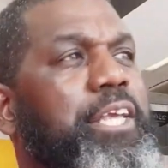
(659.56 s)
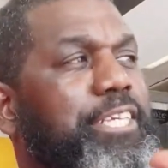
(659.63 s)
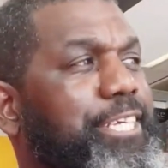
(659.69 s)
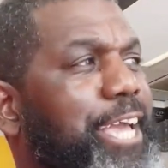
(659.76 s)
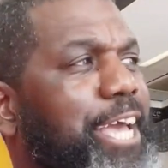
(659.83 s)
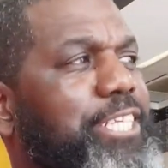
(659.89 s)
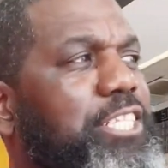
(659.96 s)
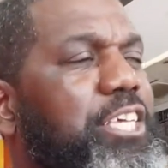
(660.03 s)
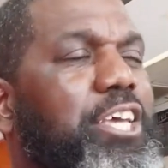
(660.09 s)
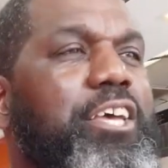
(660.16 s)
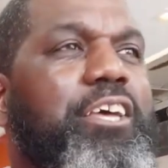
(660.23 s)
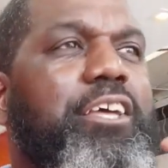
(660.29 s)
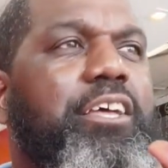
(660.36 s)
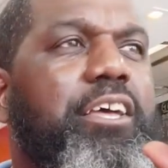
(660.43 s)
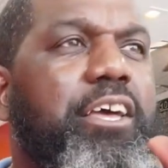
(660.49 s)
Yes,
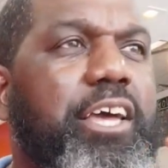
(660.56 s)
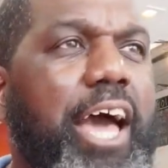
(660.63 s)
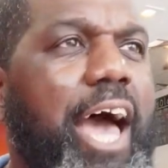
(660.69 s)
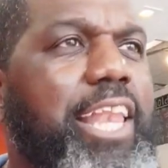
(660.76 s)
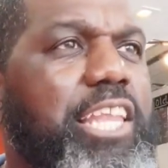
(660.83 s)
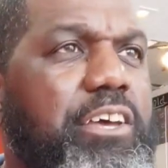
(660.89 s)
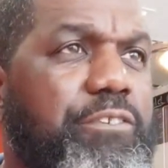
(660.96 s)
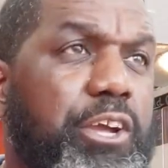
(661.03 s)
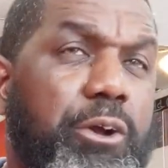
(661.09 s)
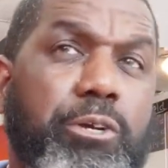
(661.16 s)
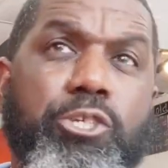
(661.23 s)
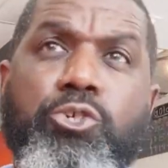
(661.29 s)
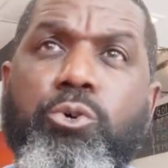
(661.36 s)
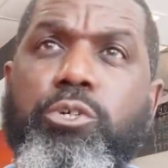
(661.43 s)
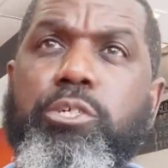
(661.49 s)
I live here
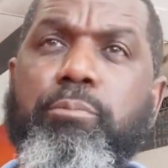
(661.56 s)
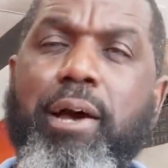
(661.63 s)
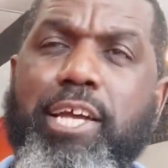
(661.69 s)
in Georgia.